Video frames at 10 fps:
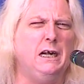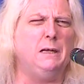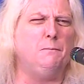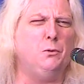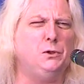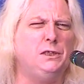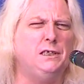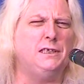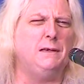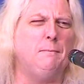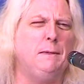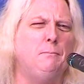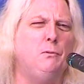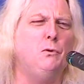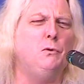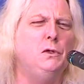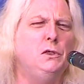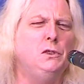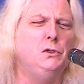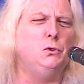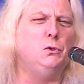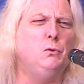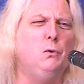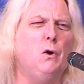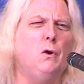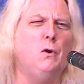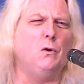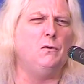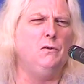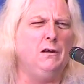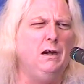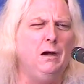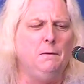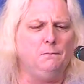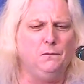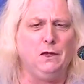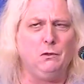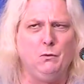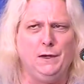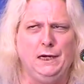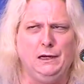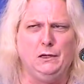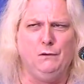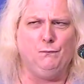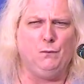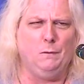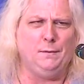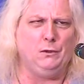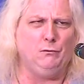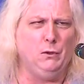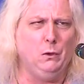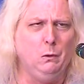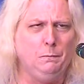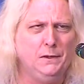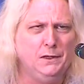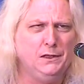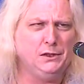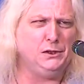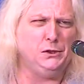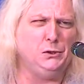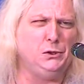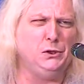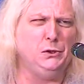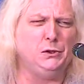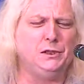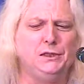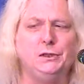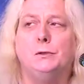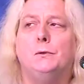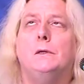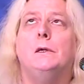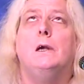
of pushes some people who are not quite a conforming group to choose to